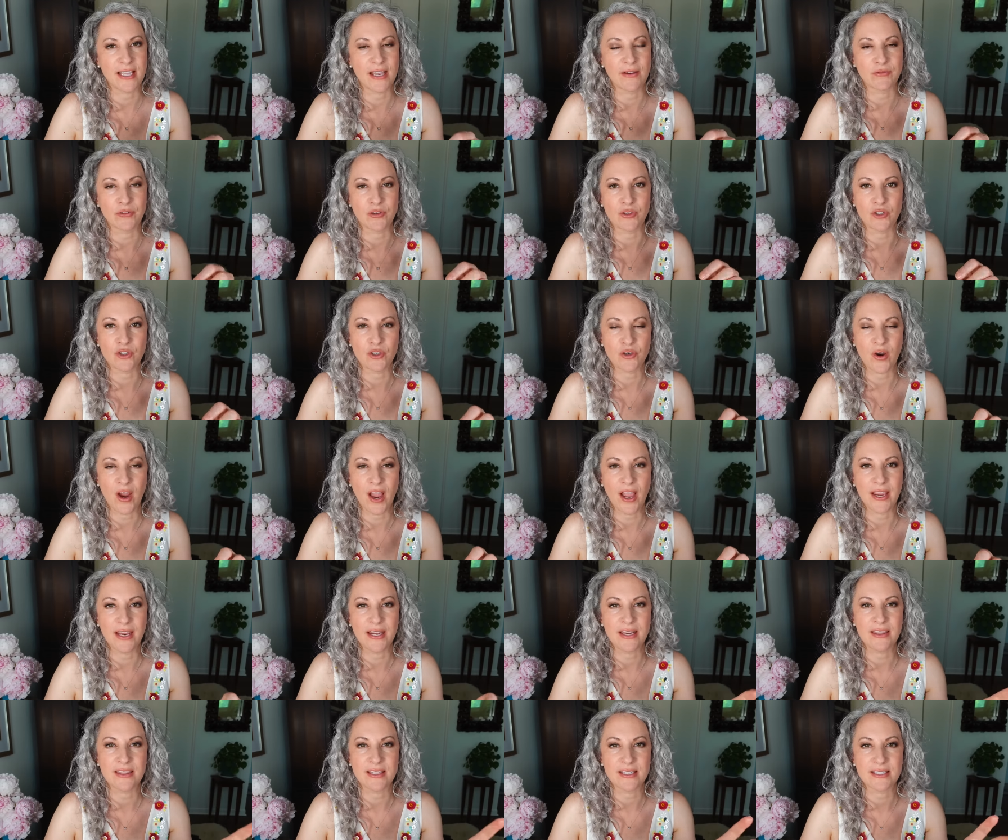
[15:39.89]
after
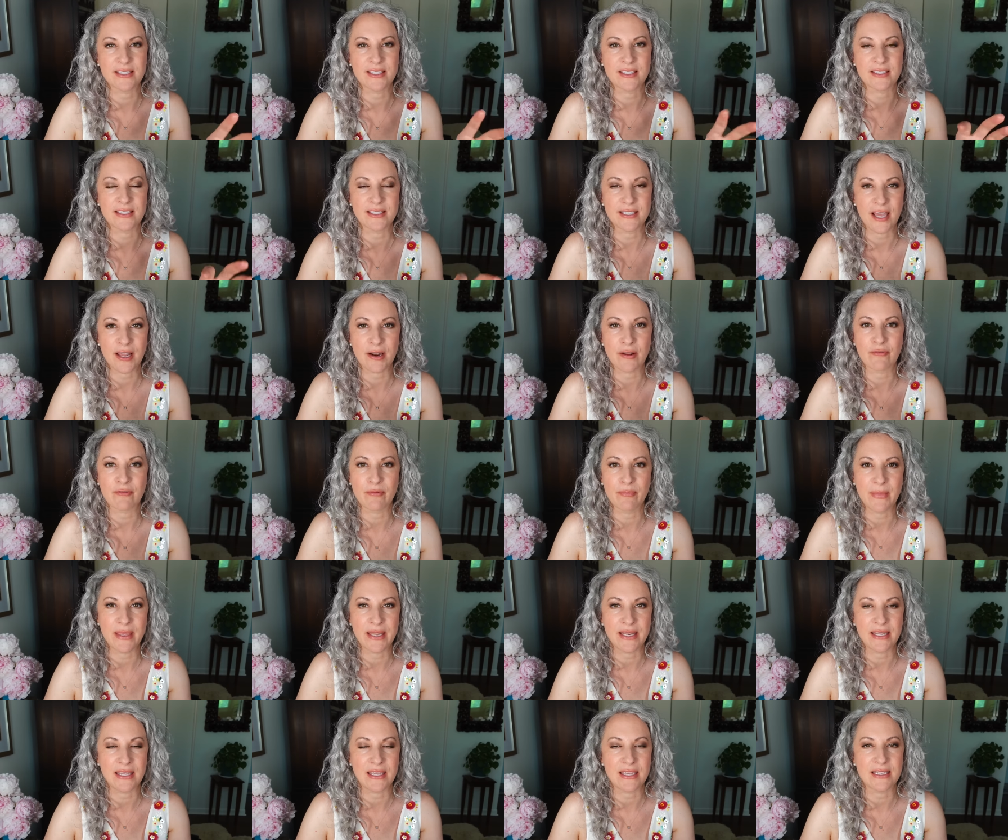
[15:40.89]
trying this set of
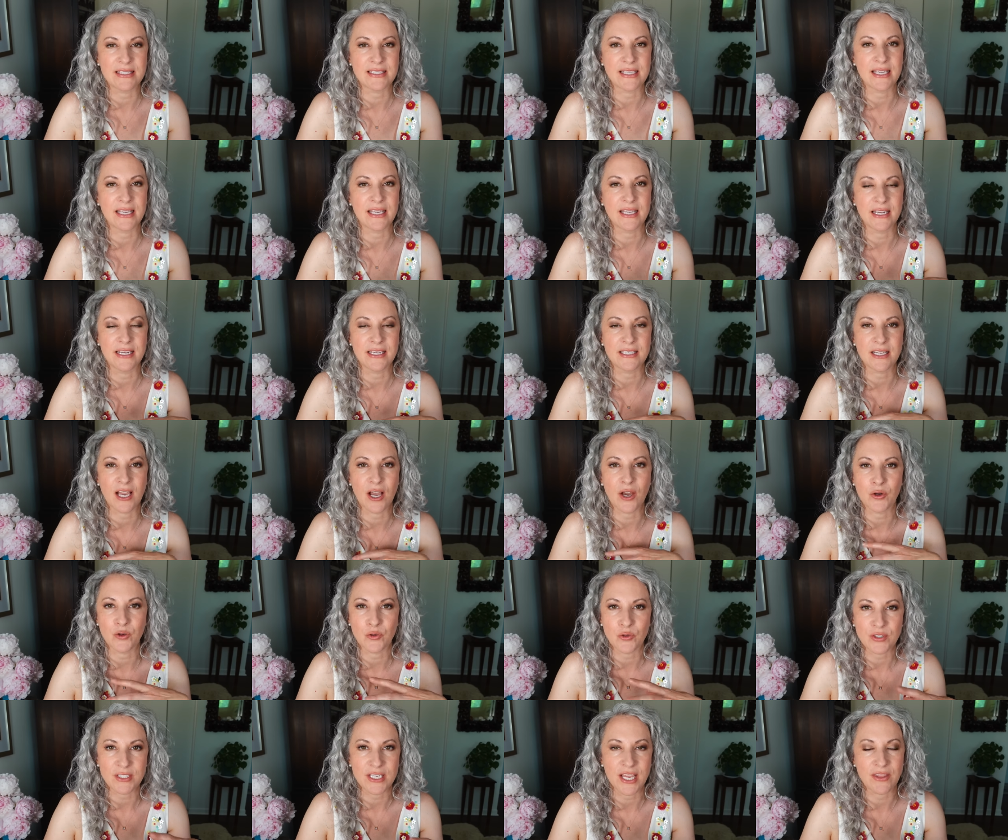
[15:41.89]
minis and getting to
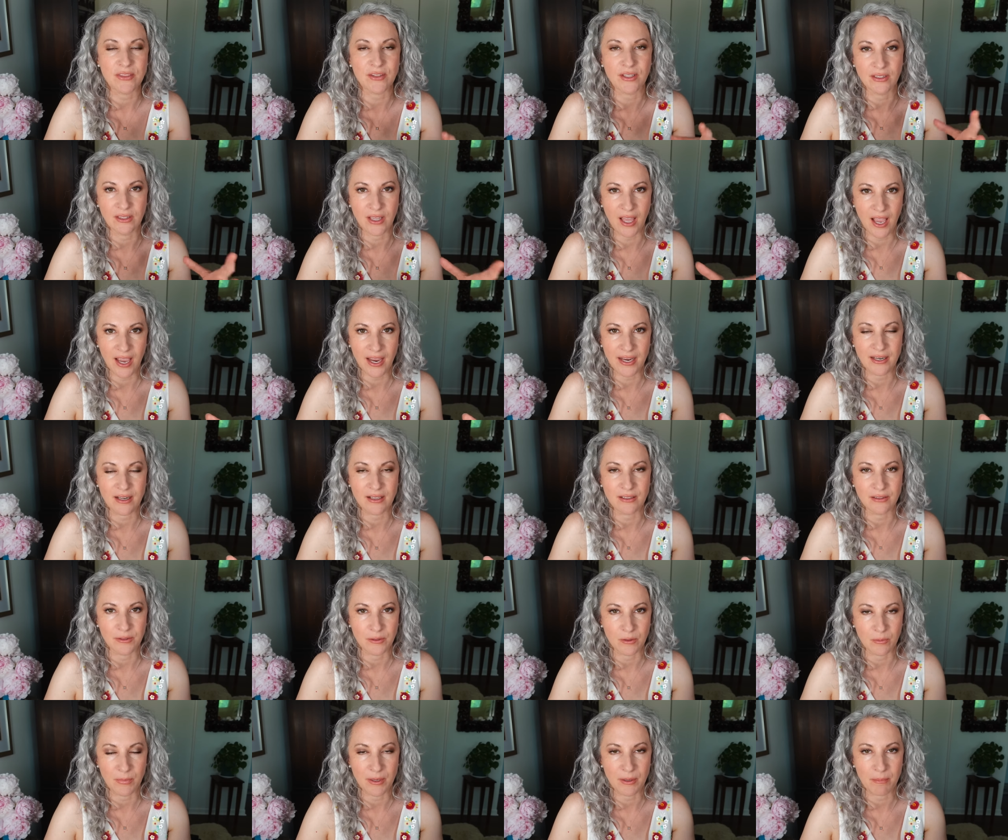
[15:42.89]
understand the line a
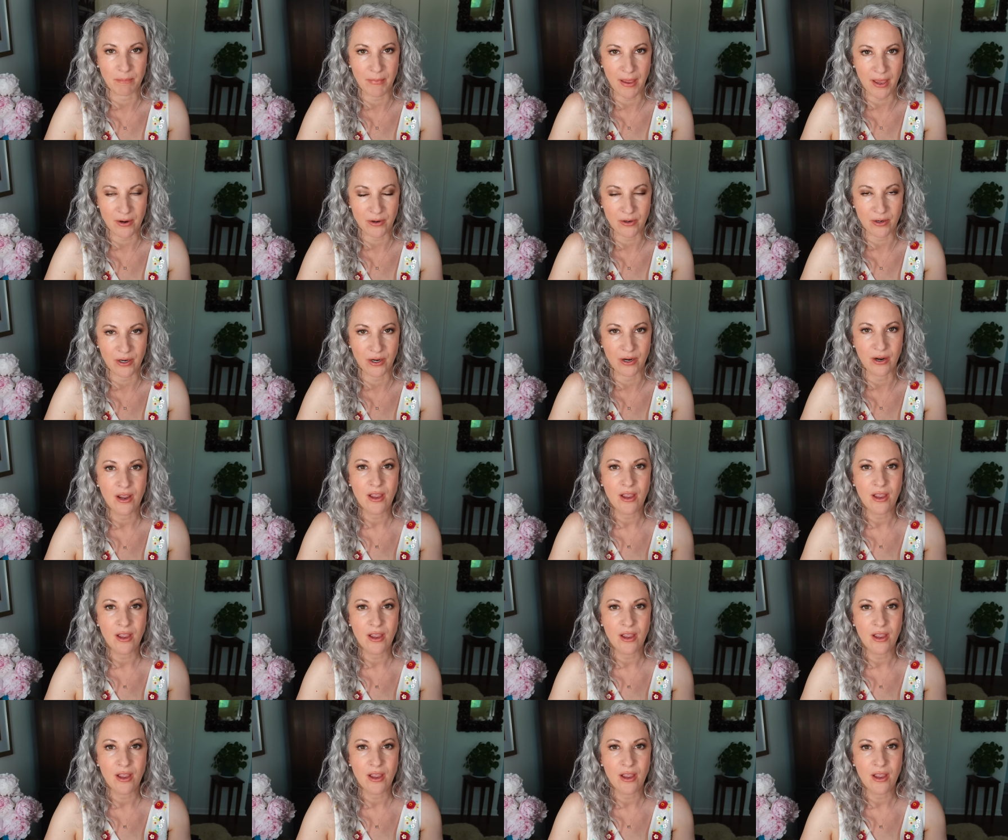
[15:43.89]
little bit better.